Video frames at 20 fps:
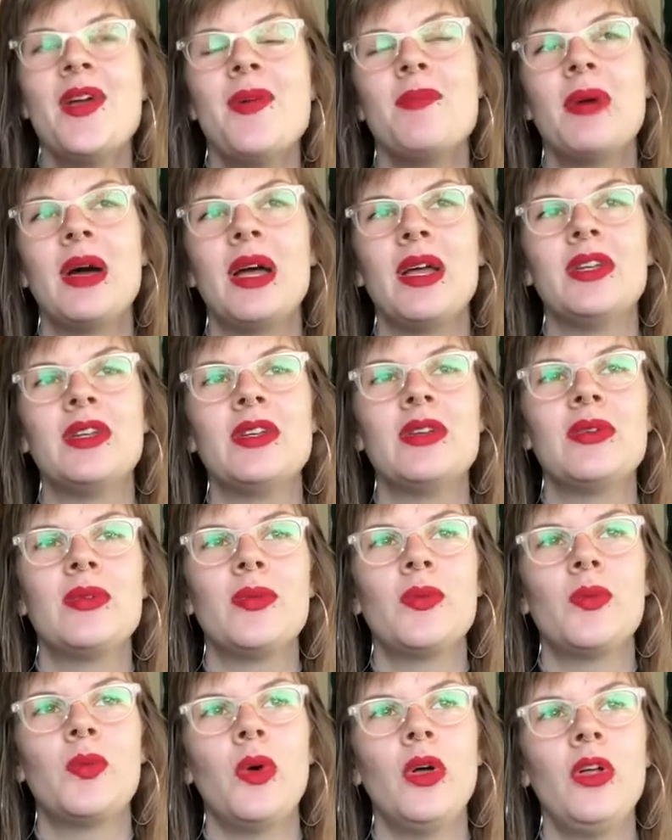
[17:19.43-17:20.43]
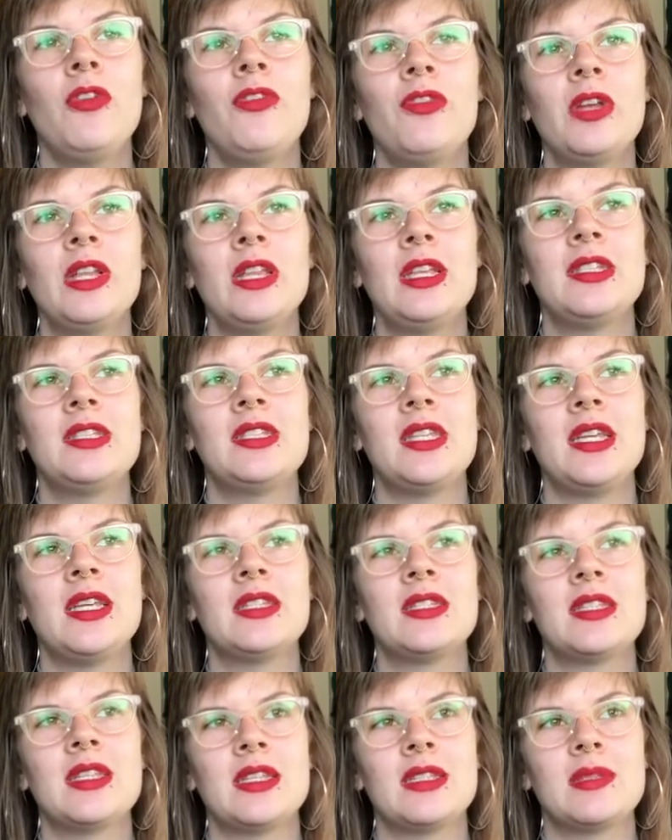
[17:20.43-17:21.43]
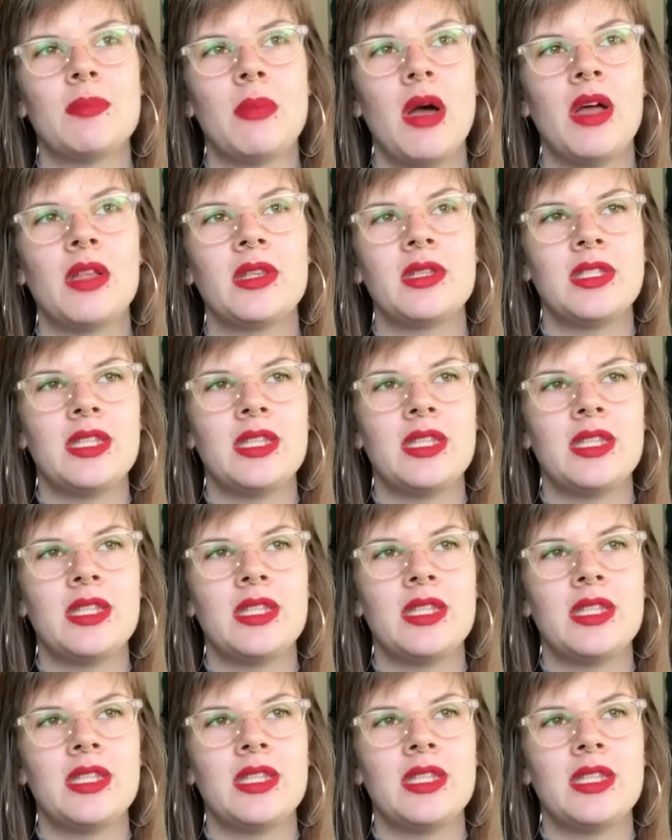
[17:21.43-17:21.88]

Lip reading: but Woolf really sees this moth's